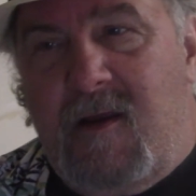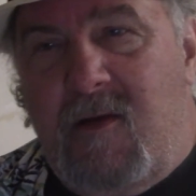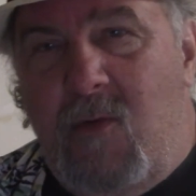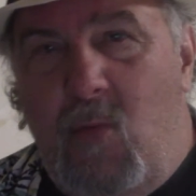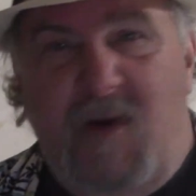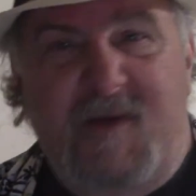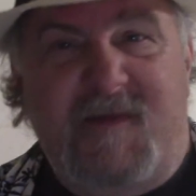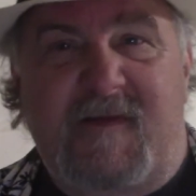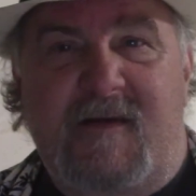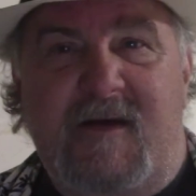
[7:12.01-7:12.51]

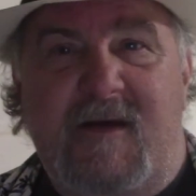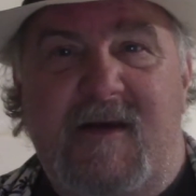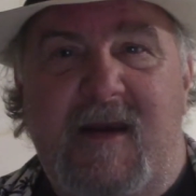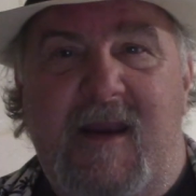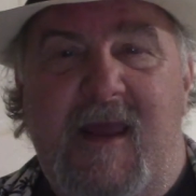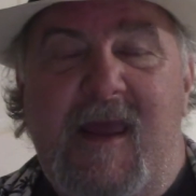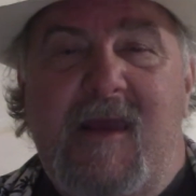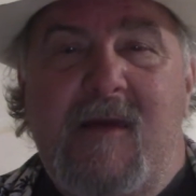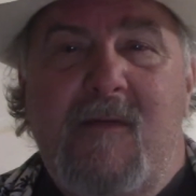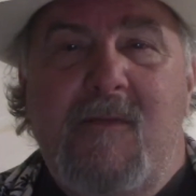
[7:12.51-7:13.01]
What's in a
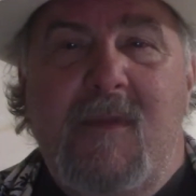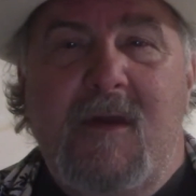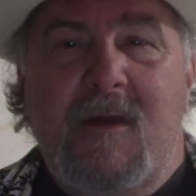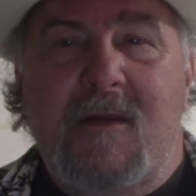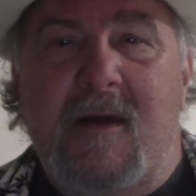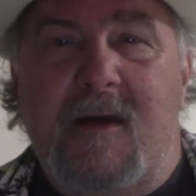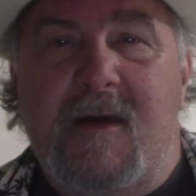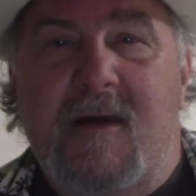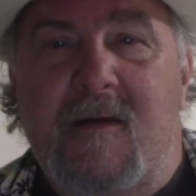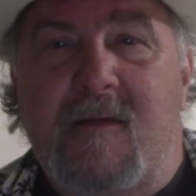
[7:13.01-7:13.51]
name?
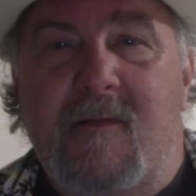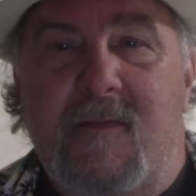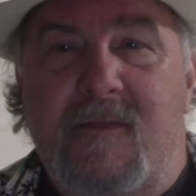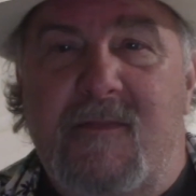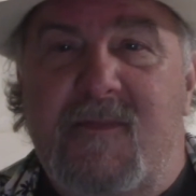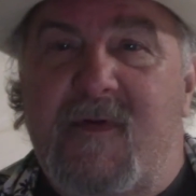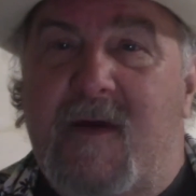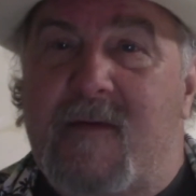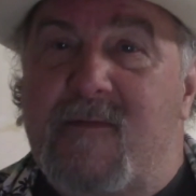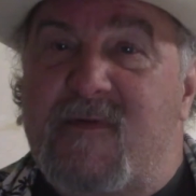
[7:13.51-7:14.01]

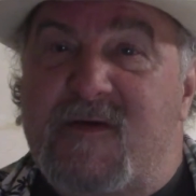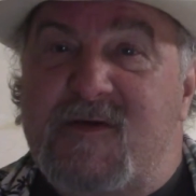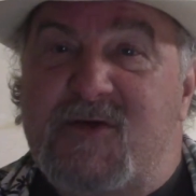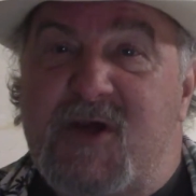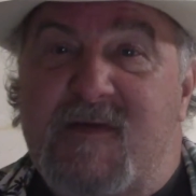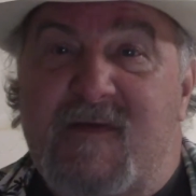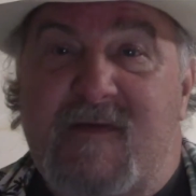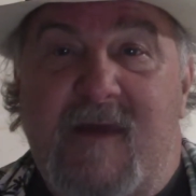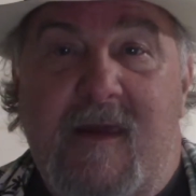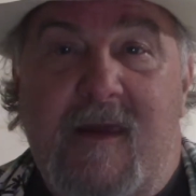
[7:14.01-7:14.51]
I'm
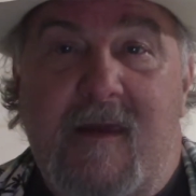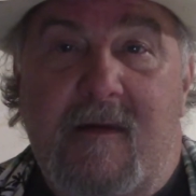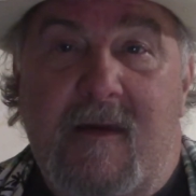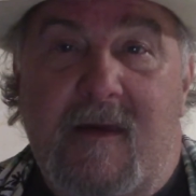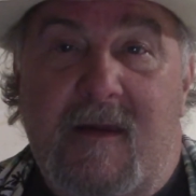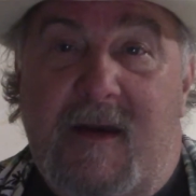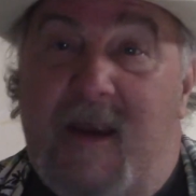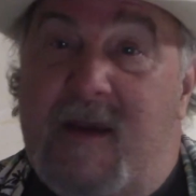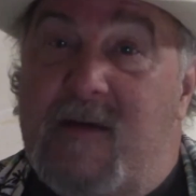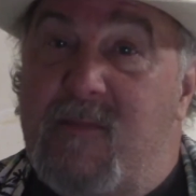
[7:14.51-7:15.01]
suggesting
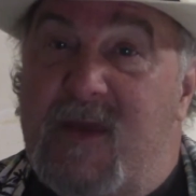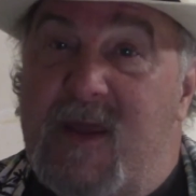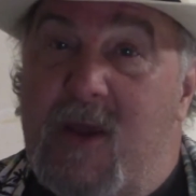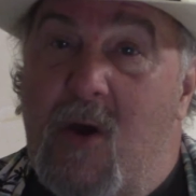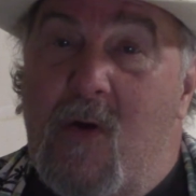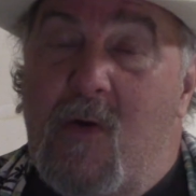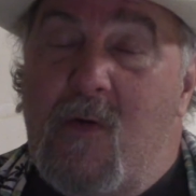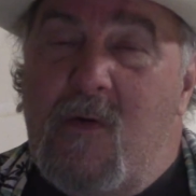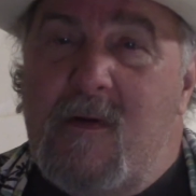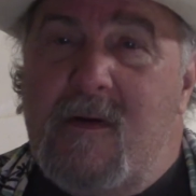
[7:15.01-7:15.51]
an
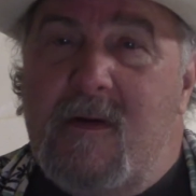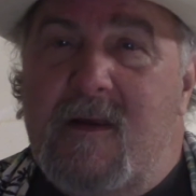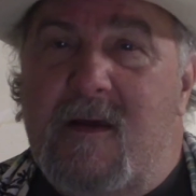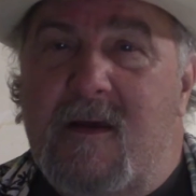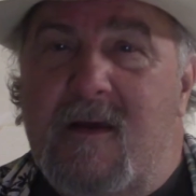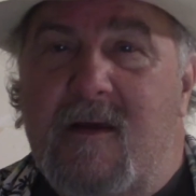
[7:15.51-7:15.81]
NBO